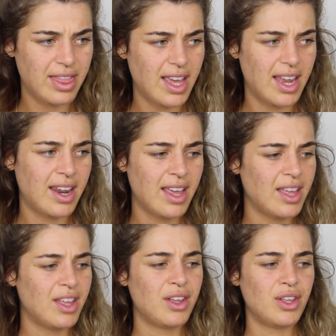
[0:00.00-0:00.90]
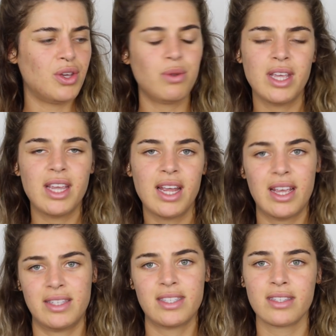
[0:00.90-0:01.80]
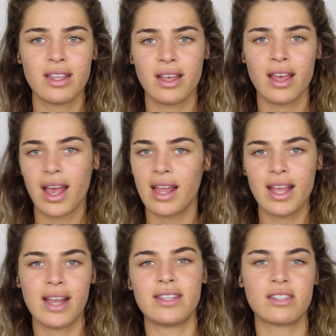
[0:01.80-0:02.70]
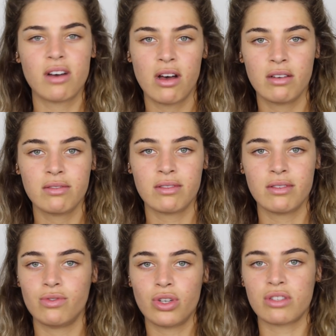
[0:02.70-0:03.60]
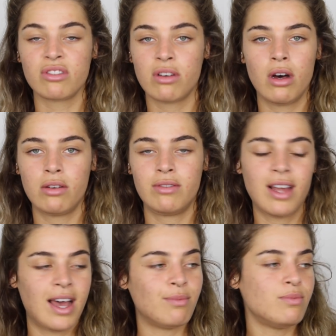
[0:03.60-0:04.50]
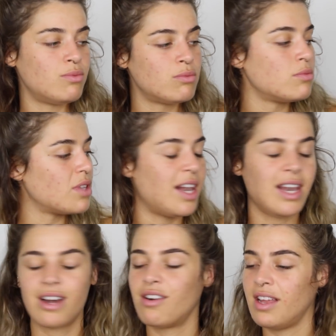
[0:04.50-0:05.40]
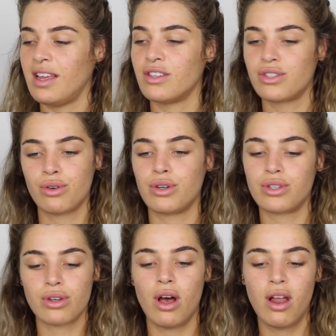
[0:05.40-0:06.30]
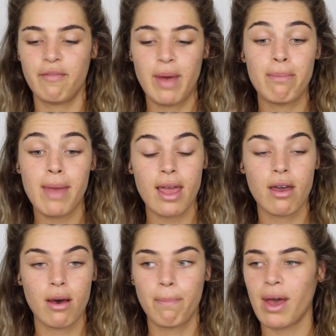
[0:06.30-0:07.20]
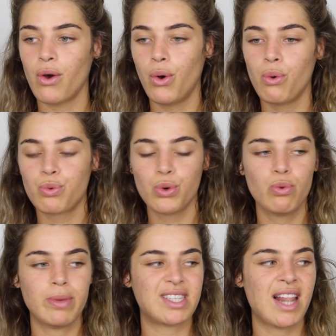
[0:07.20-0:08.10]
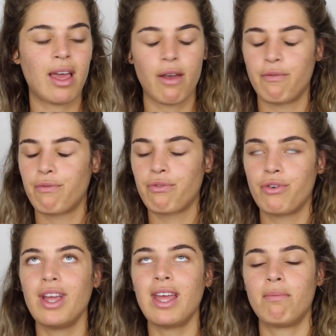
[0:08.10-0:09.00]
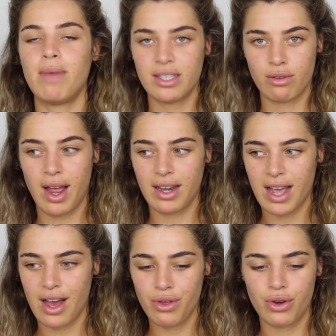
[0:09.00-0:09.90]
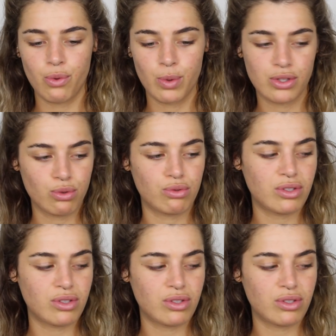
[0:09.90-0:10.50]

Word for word: and then you need it and then it's gone, just gone. I'm literally searched all of my makeup. My whole room is like a freaking mess right now. You don't want to